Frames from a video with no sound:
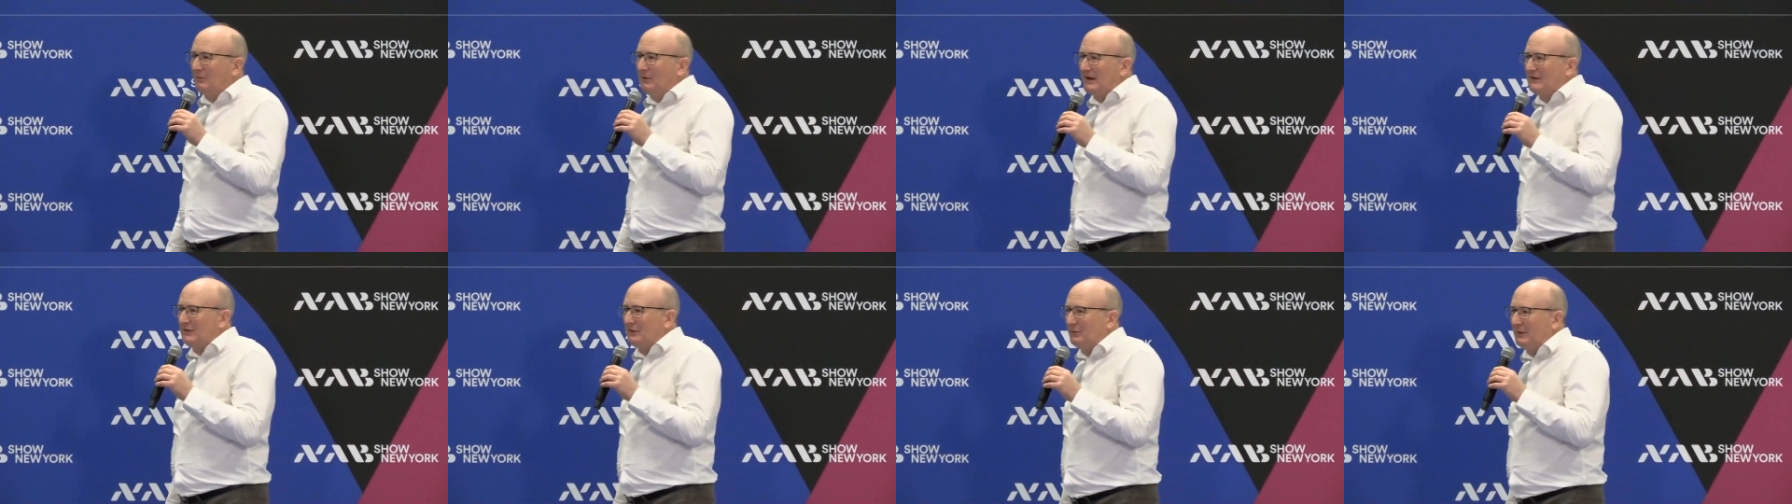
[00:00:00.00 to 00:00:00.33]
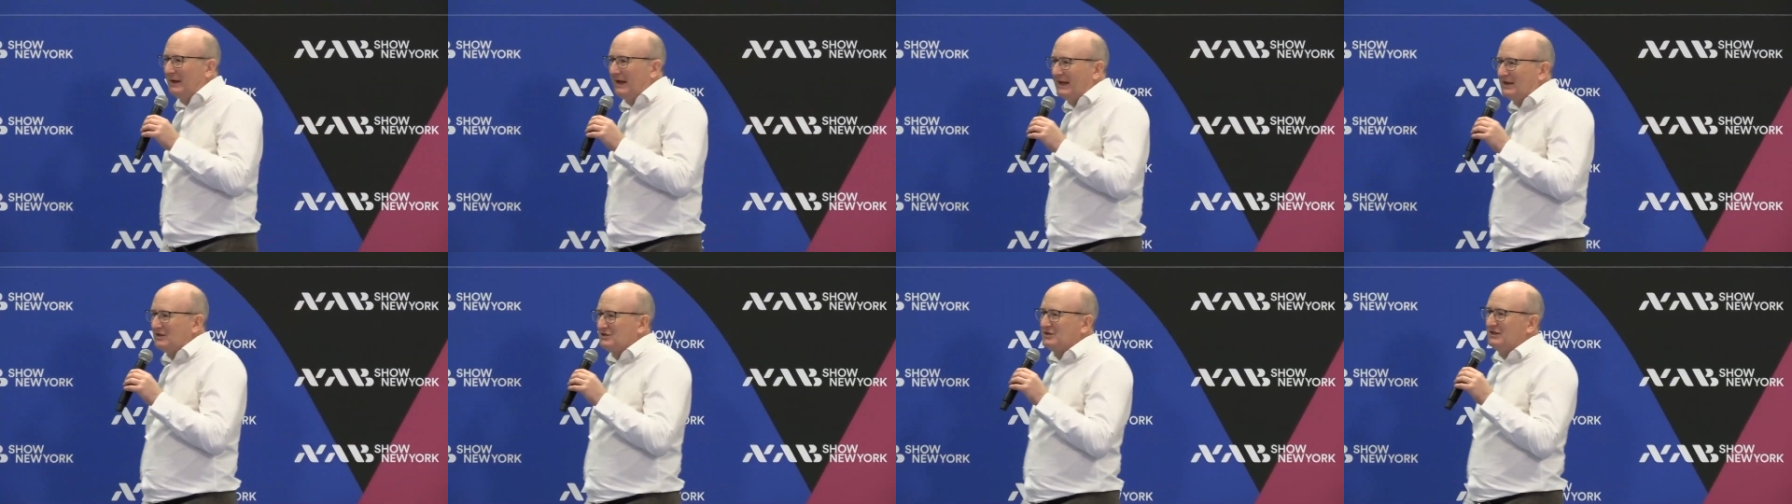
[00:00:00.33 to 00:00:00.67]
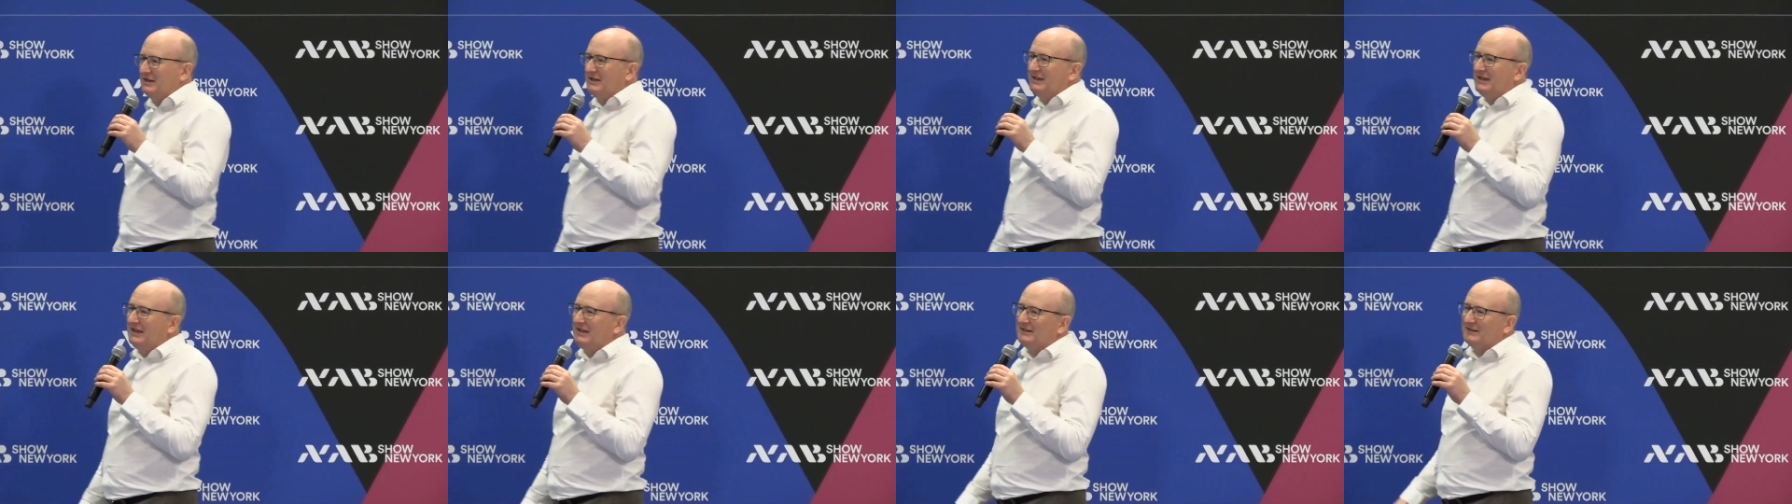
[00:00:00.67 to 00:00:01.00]
whether we
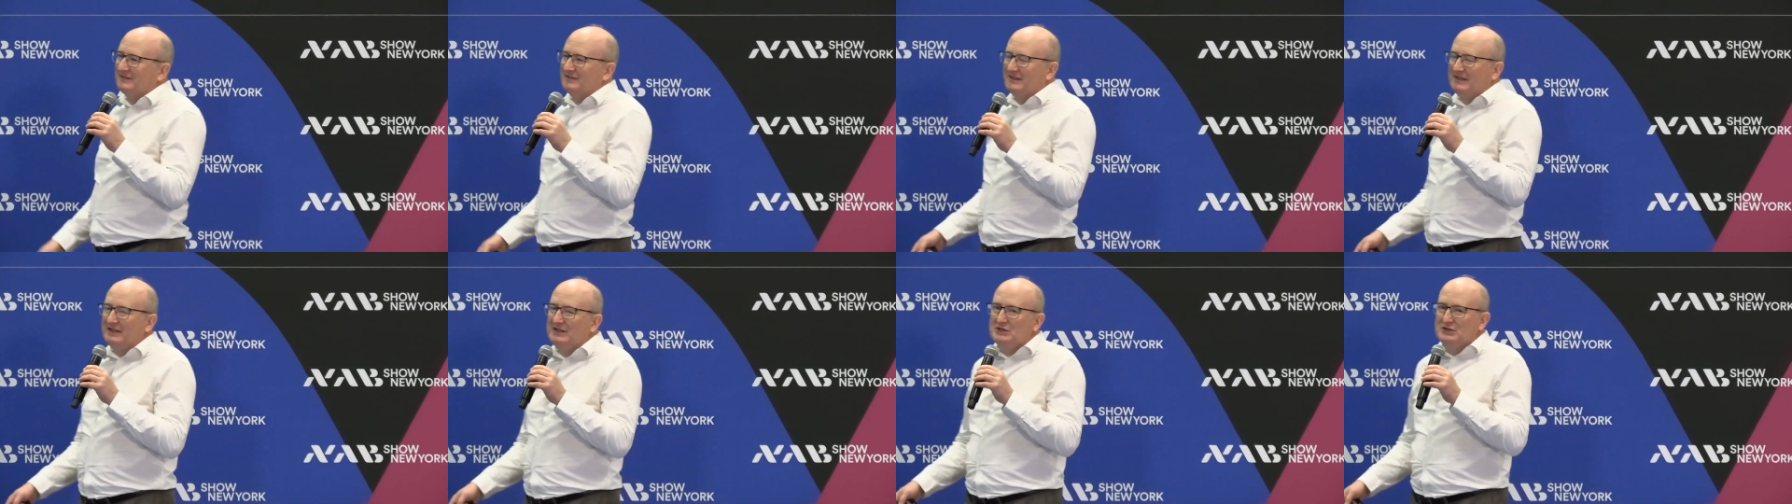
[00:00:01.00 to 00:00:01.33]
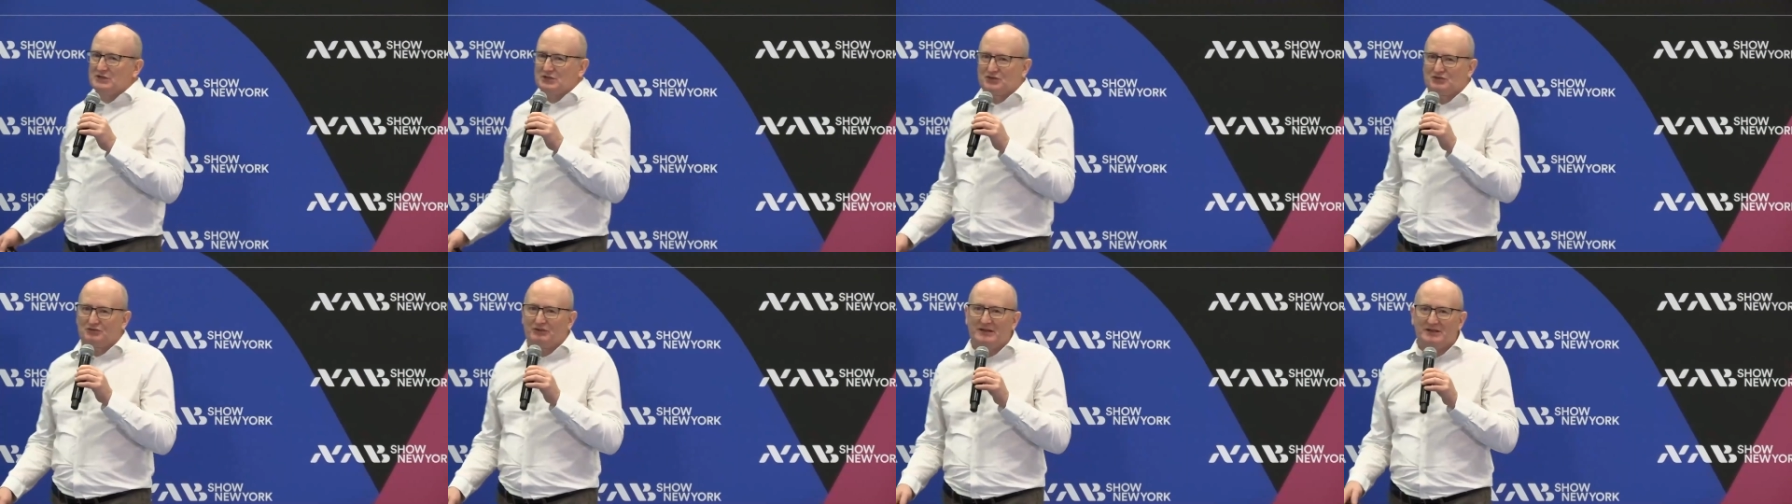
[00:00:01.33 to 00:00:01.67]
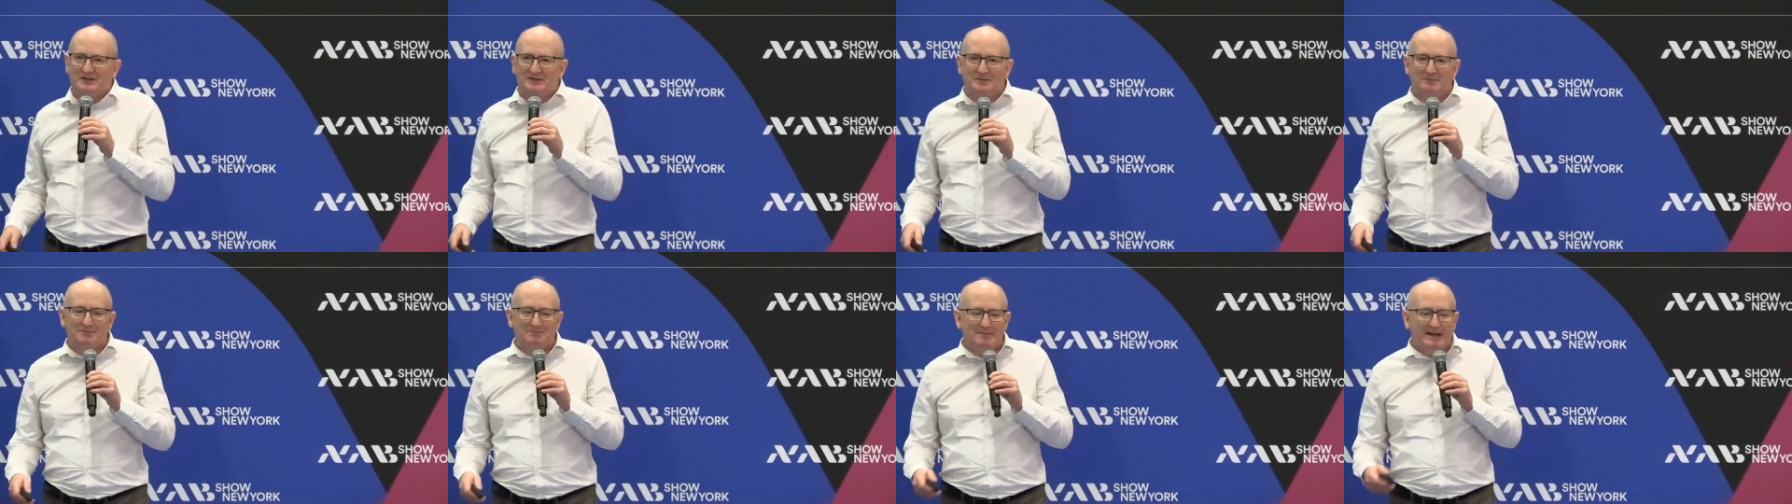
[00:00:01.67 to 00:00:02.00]
actually need as an
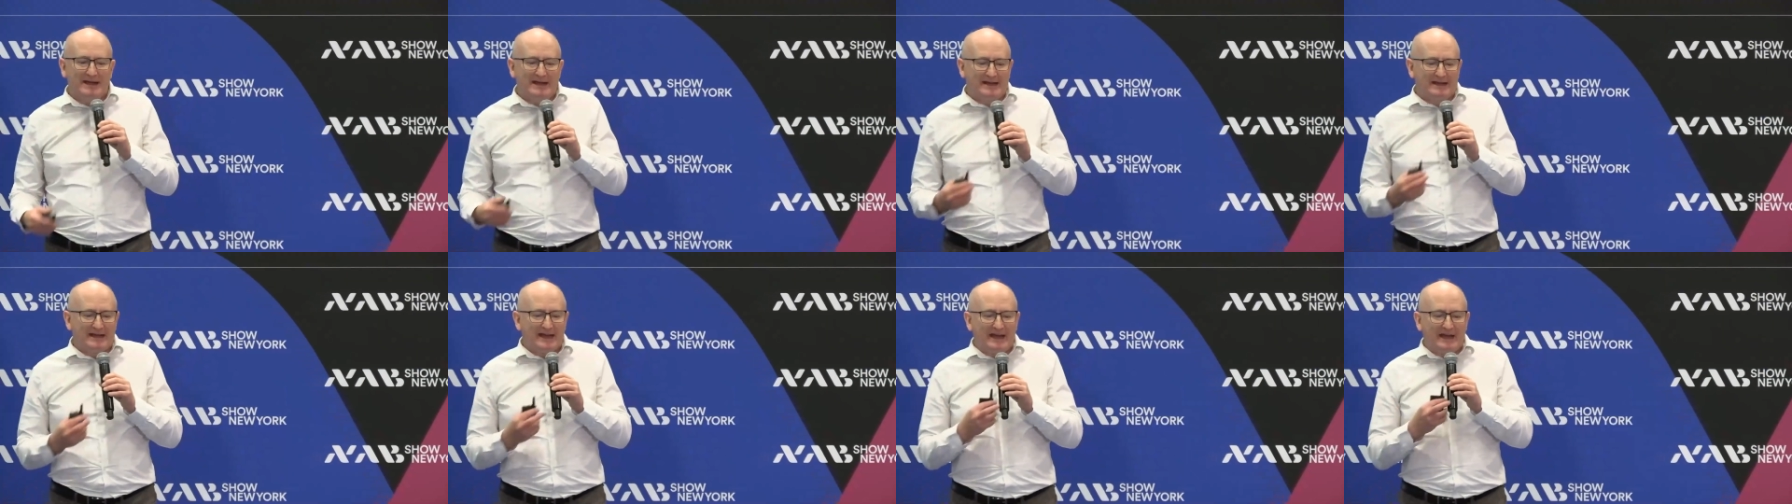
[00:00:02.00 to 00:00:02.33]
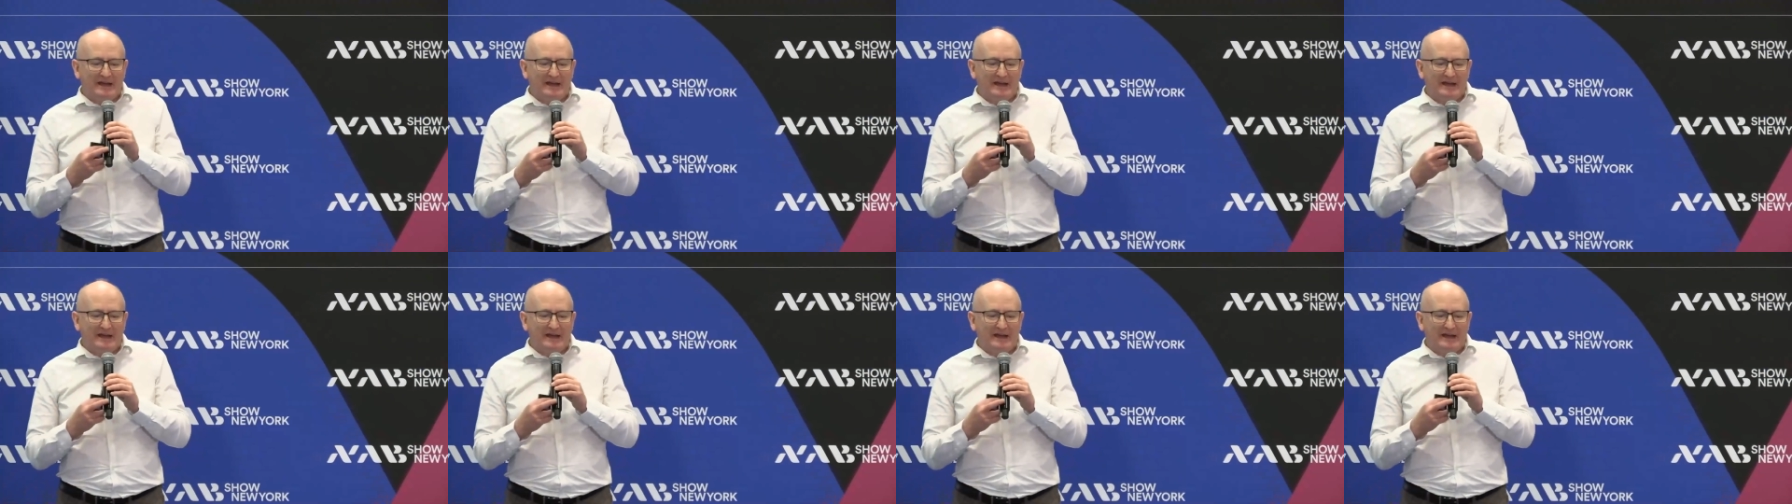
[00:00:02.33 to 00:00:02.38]
industry to make